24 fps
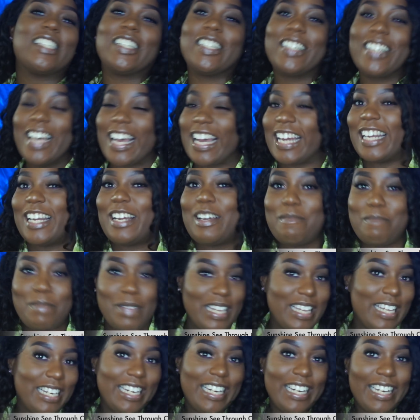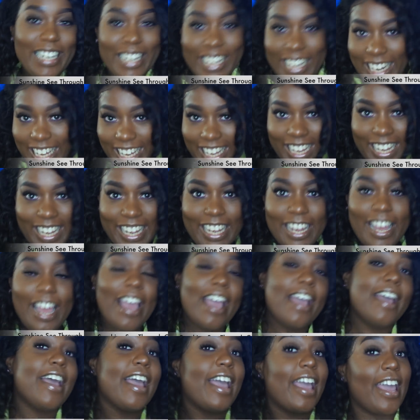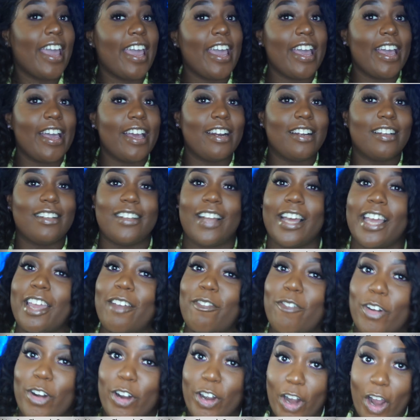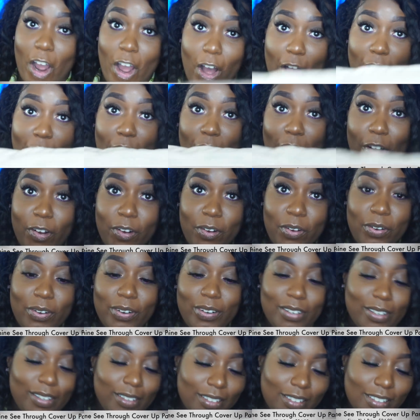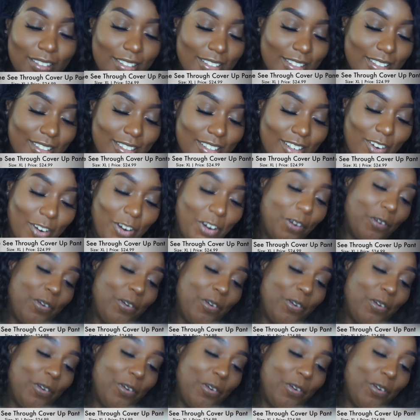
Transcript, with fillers: are gonna be litty. And lucky for y'all, or